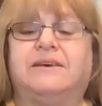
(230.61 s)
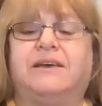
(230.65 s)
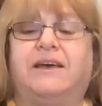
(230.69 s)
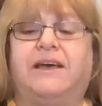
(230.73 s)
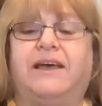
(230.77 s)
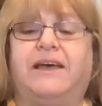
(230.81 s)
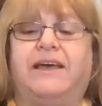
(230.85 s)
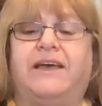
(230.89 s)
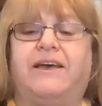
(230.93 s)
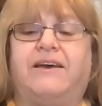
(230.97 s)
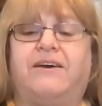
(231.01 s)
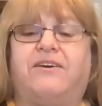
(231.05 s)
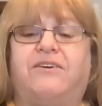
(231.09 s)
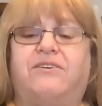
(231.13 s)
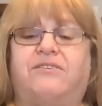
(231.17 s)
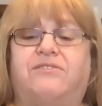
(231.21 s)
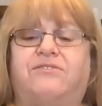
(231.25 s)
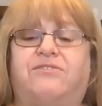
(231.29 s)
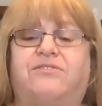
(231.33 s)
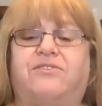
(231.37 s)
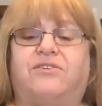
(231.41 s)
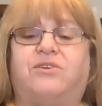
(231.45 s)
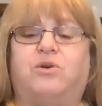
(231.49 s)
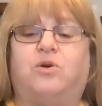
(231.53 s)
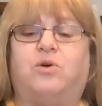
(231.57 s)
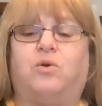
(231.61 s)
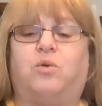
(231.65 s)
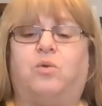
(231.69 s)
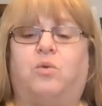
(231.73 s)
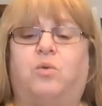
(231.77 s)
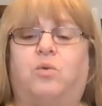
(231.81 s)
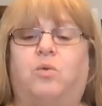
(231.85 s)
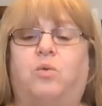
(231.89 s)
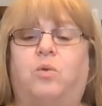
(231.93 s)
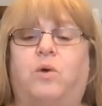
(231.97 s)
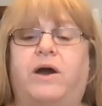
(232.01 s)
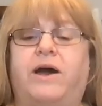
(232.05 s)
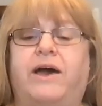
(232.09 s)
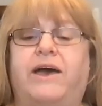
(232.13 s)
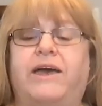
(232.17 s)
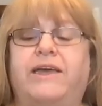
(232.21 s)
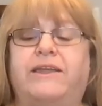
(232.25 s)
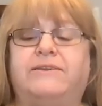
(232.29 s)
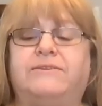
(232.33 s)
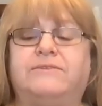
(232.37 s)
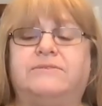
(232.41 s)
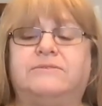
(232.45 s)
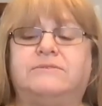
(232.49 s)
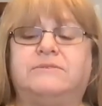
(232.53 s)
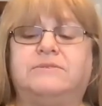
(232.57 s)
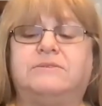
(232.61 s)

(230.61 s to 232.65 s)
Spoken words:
I have 1,